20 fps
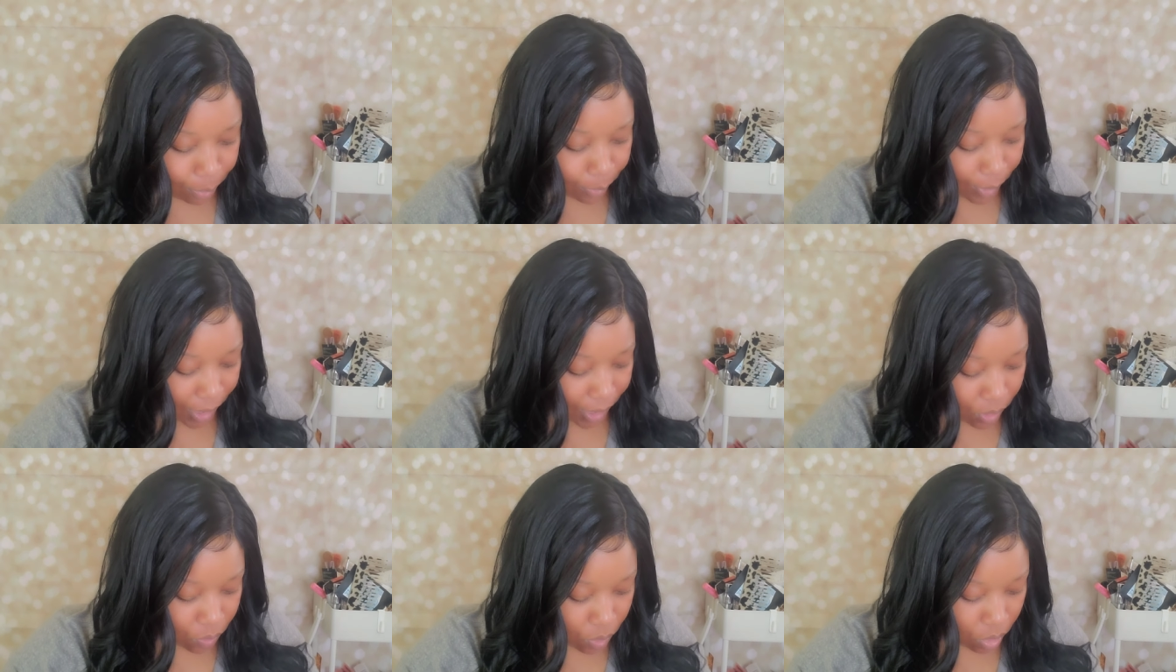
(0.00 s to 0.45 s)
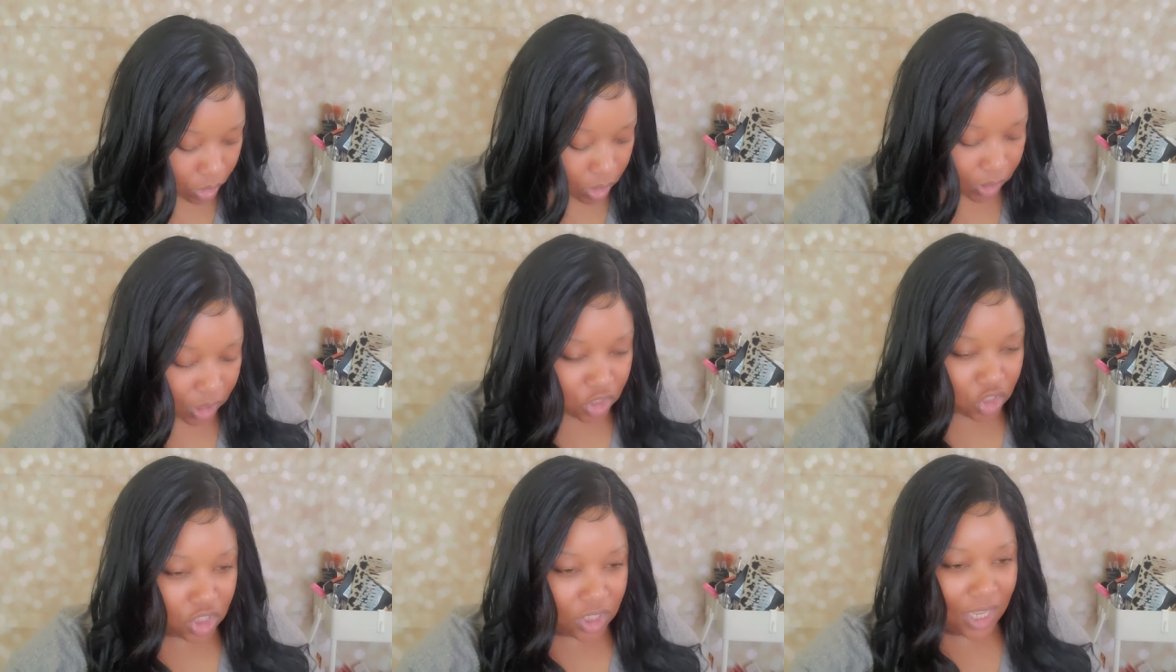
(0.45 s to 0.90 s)
brand new. Oh,
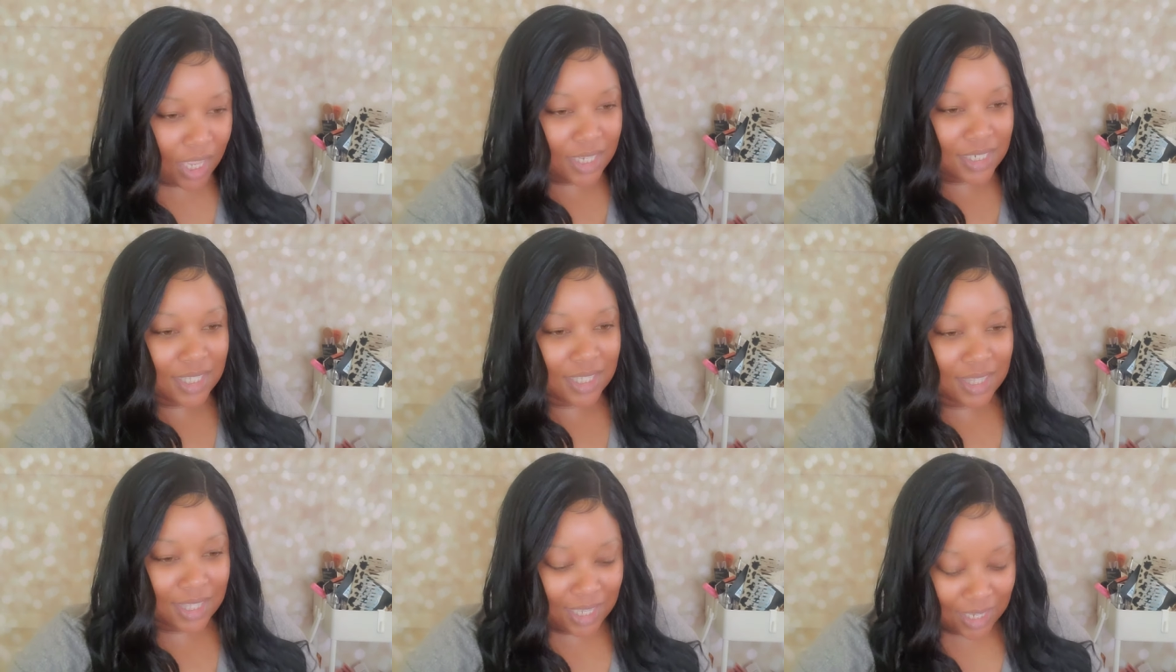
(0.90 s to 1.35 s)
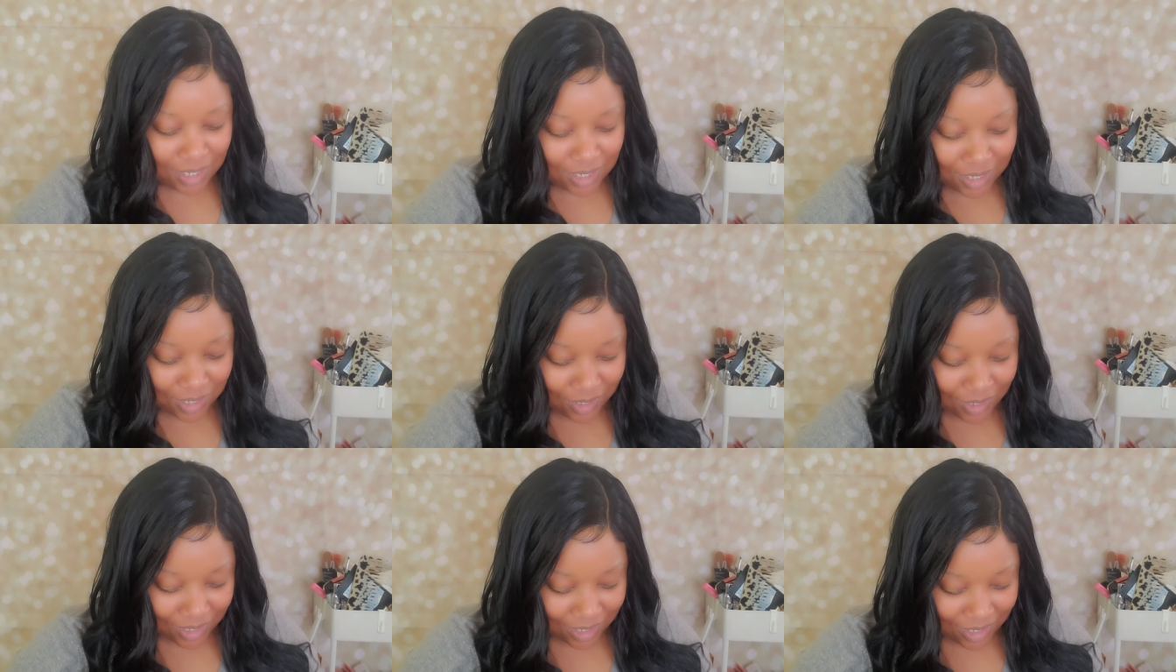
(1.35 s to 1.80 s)
look, at she has the thing
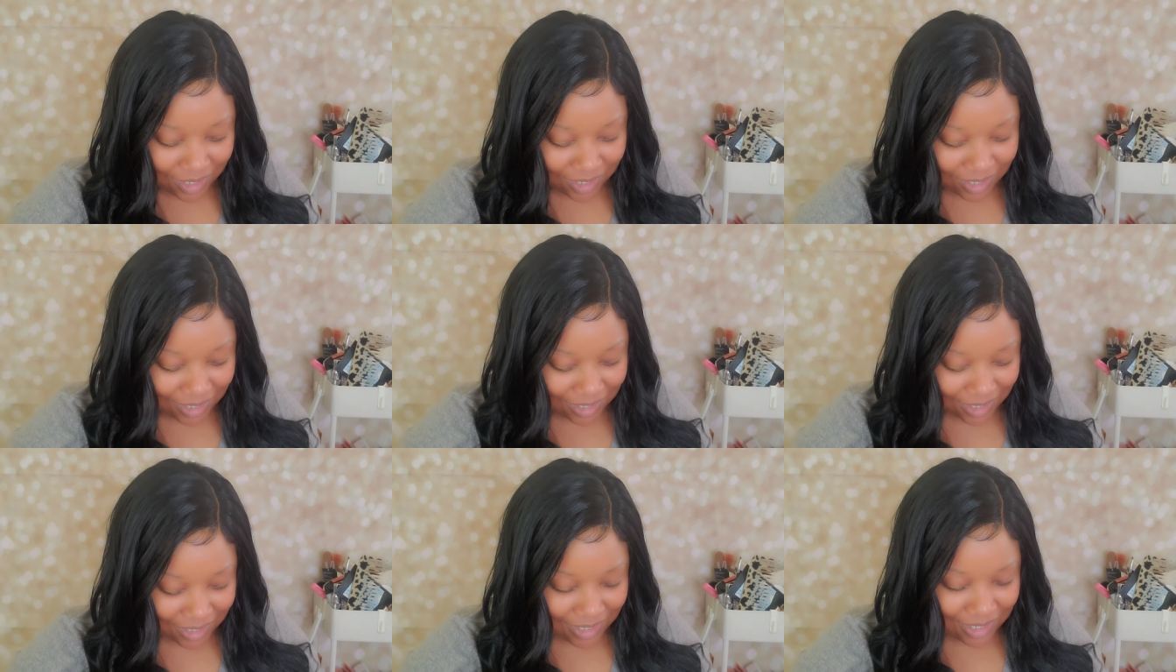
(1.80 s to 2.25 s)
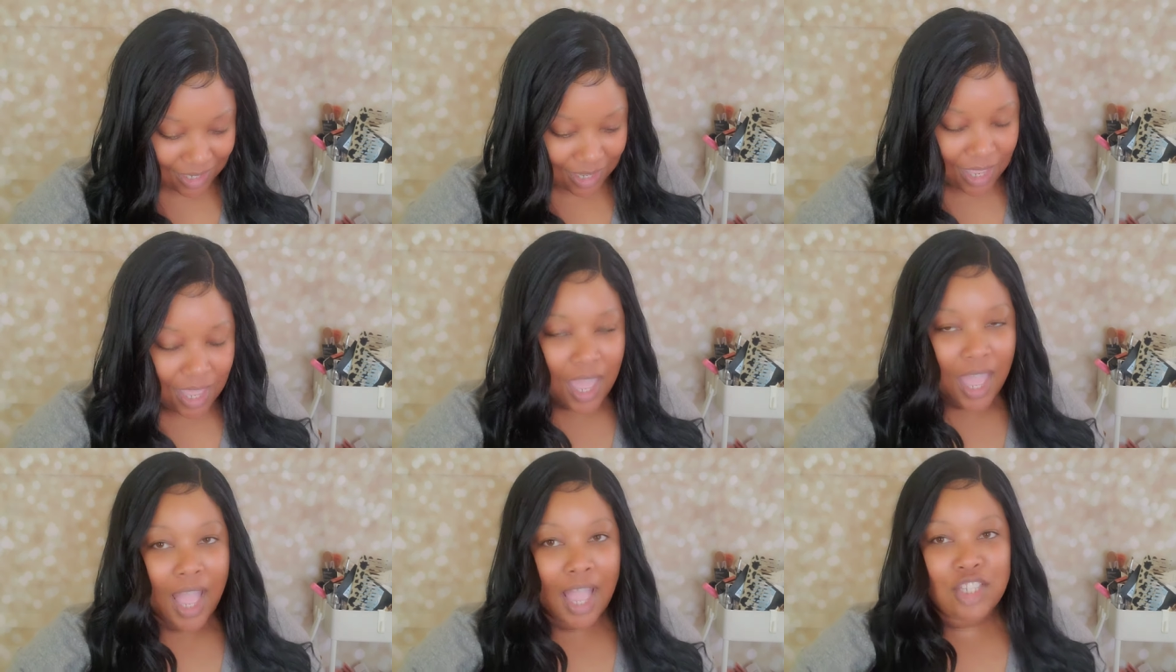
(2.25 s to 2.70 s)
here.
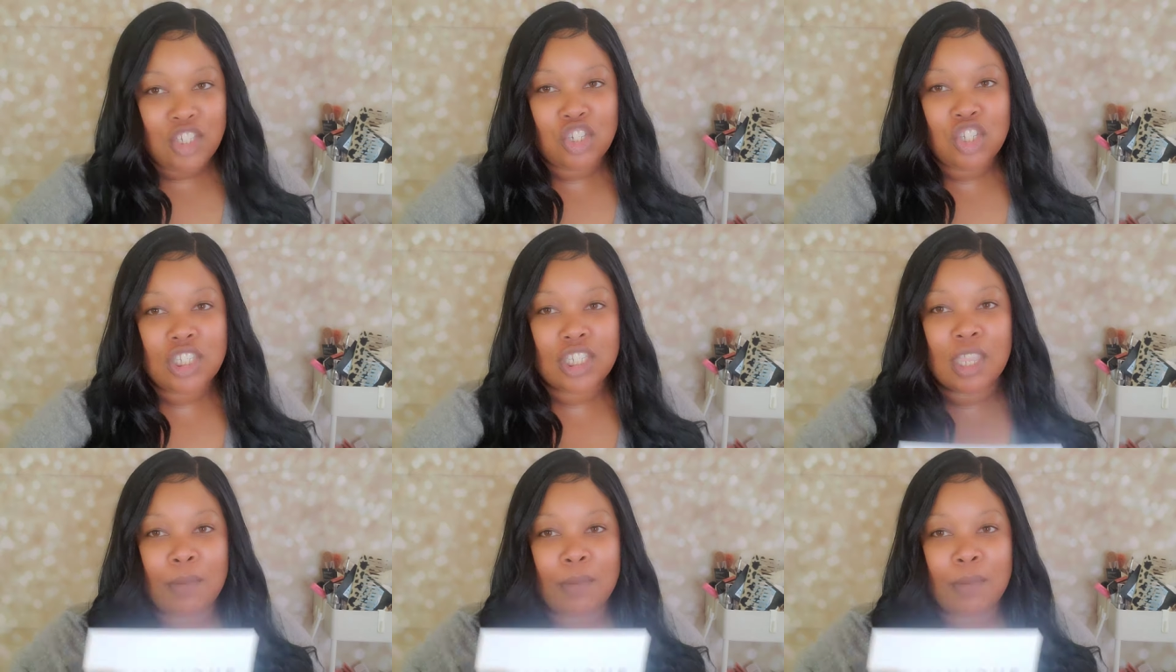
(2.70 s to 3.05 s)
I should